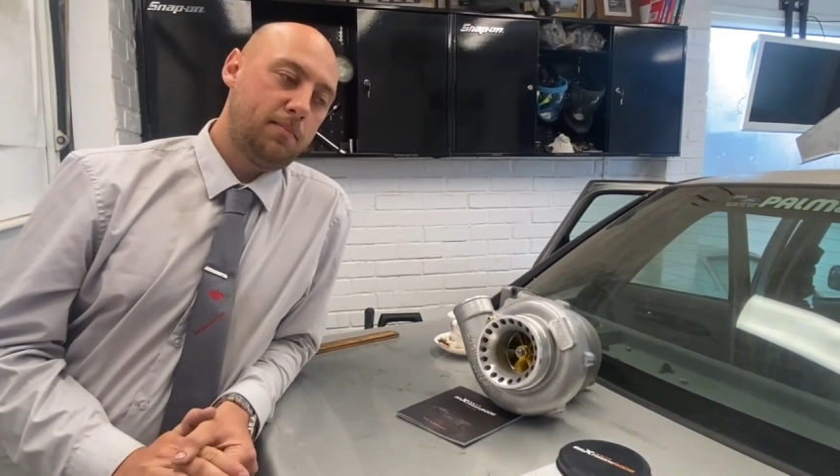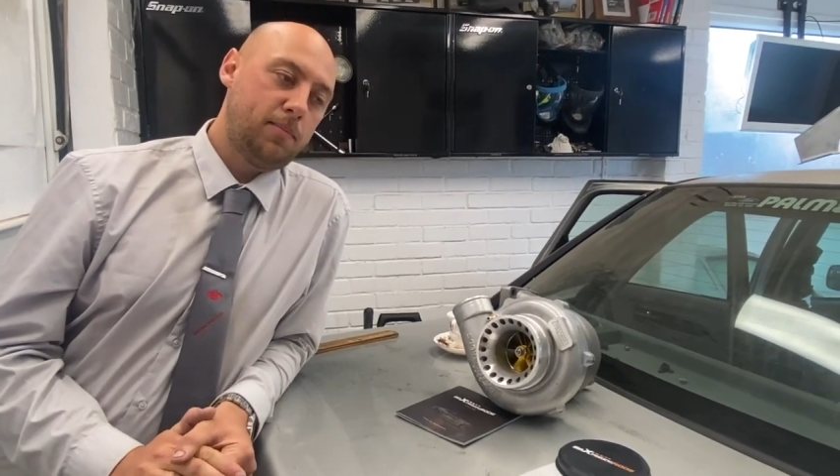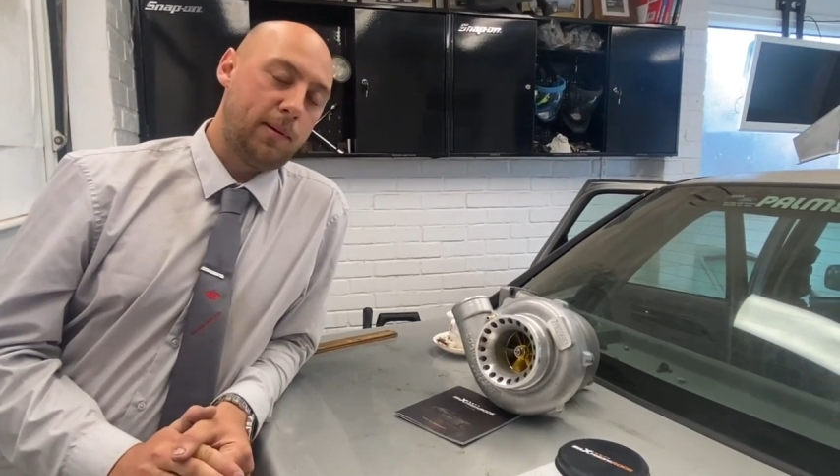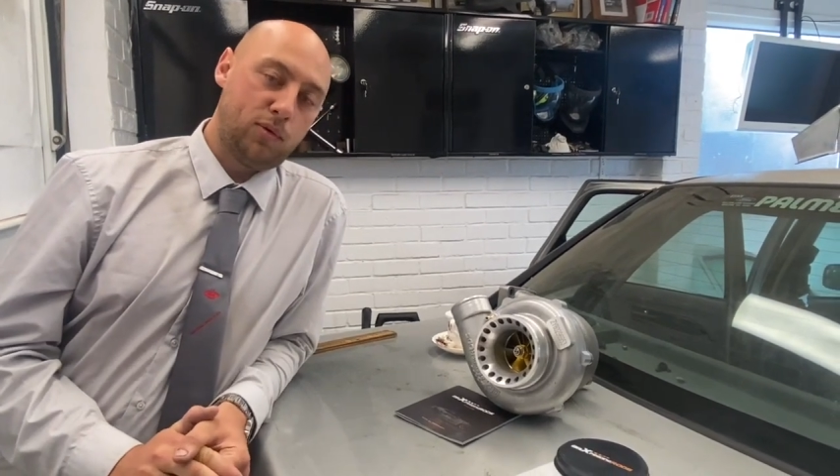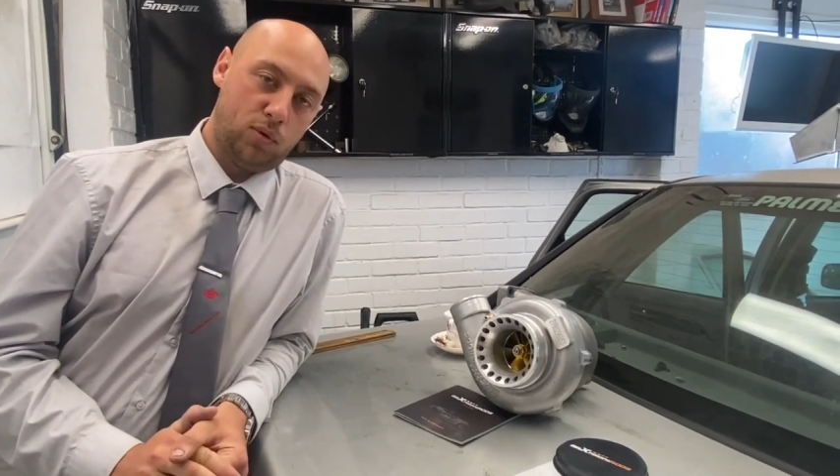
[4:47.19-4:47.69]

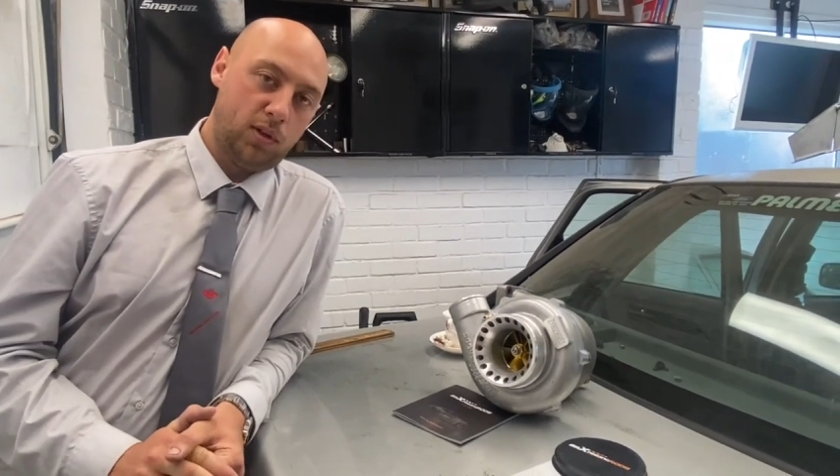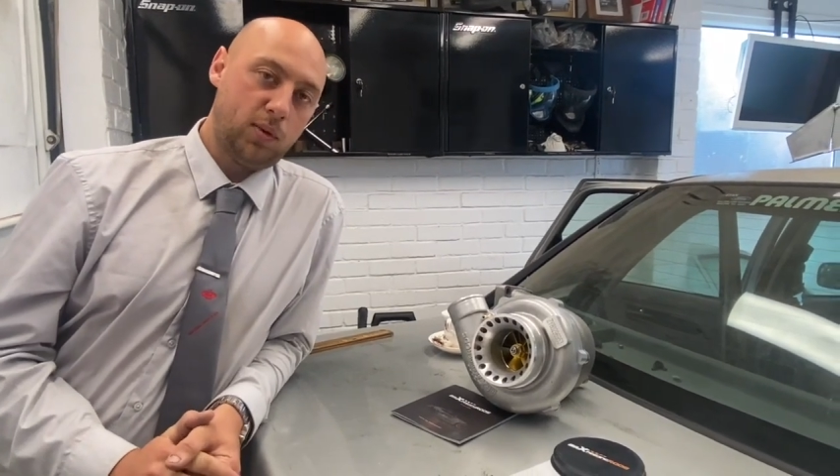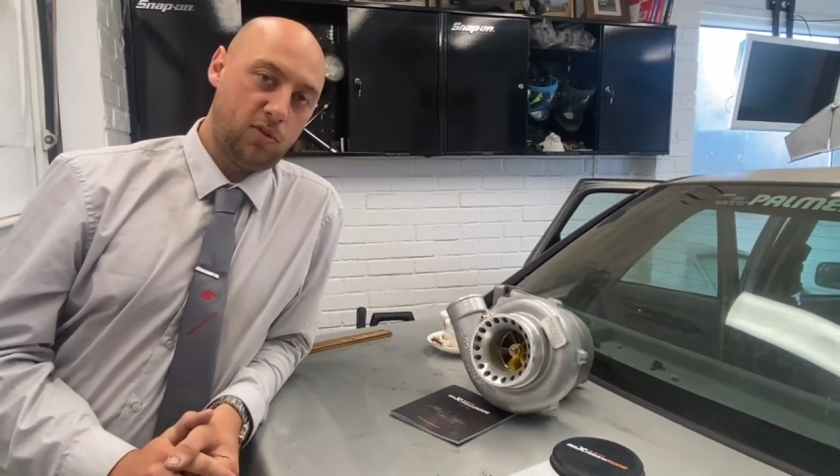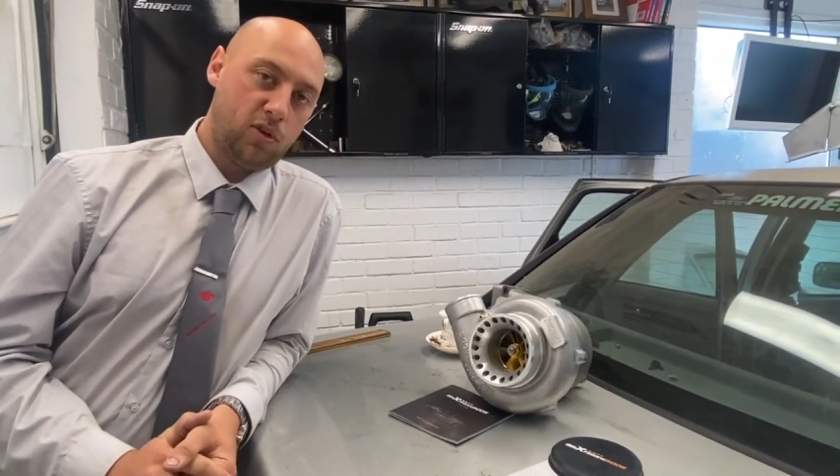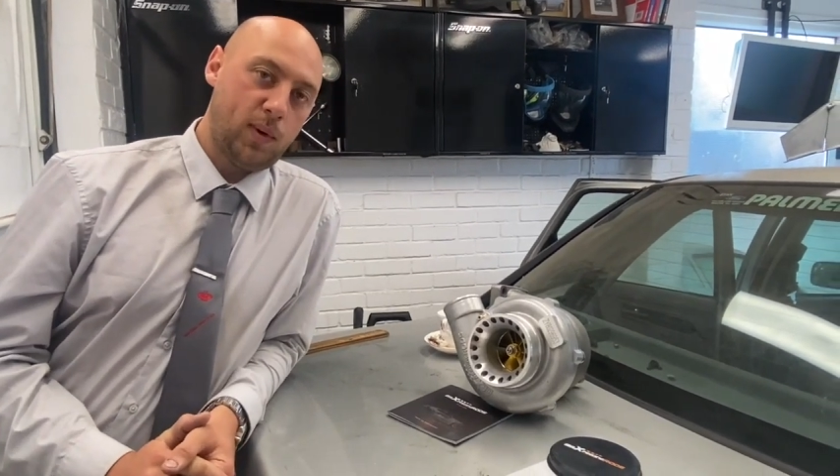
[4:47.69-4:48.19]
But I'm told it
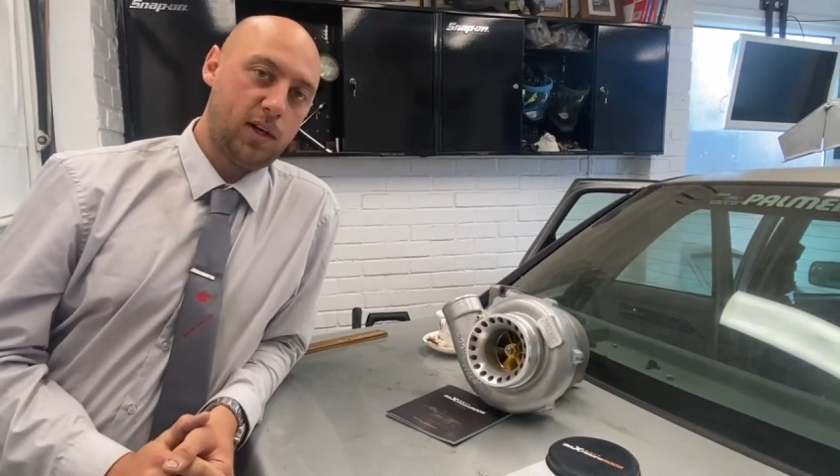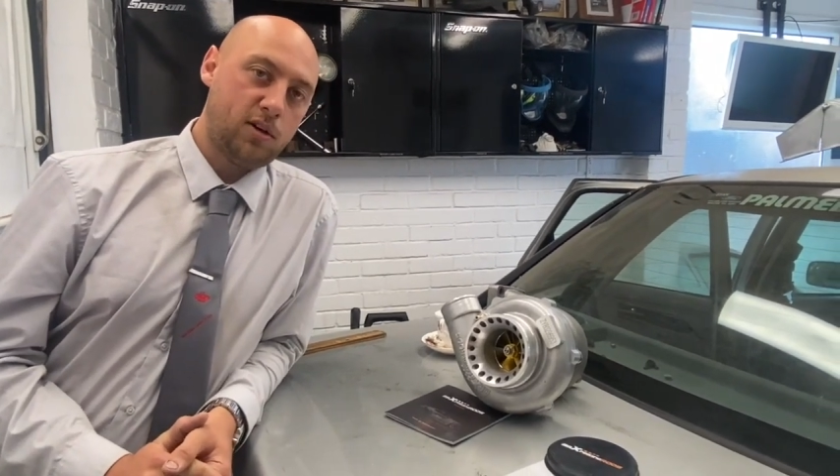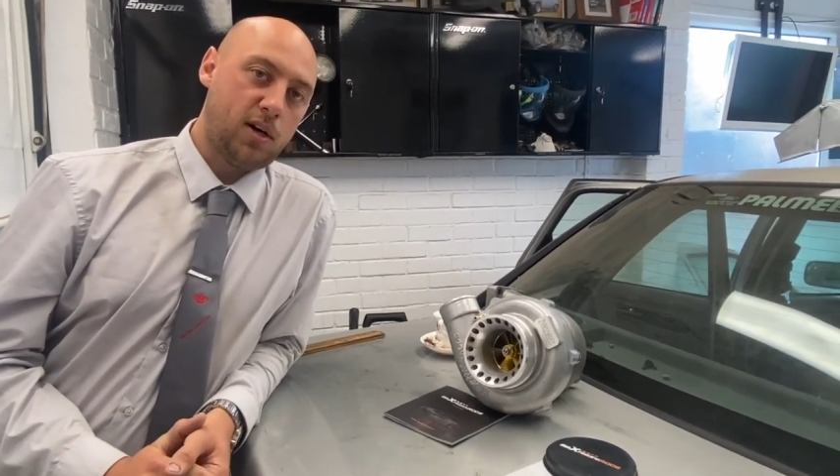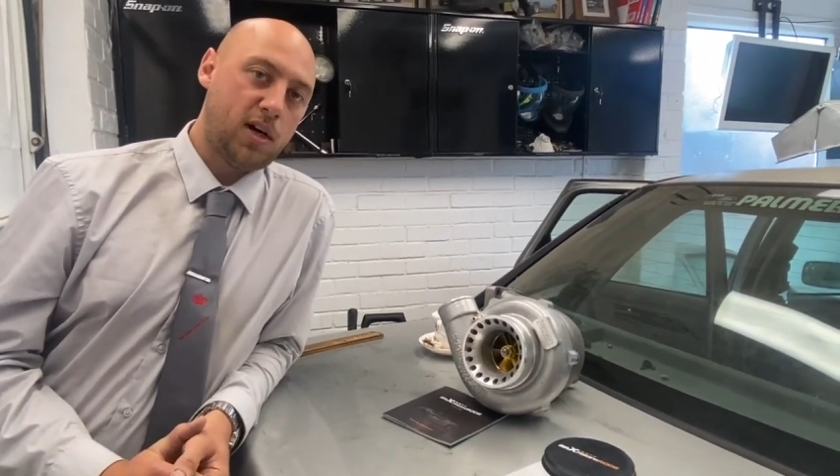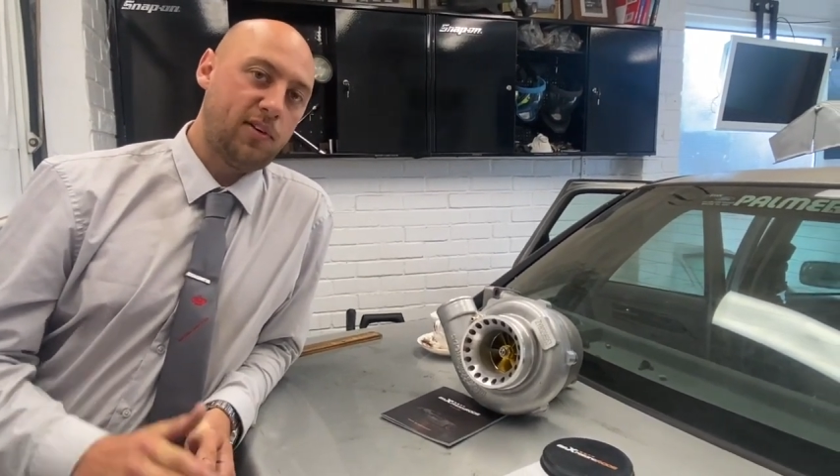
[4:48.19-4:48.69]
was a quick car.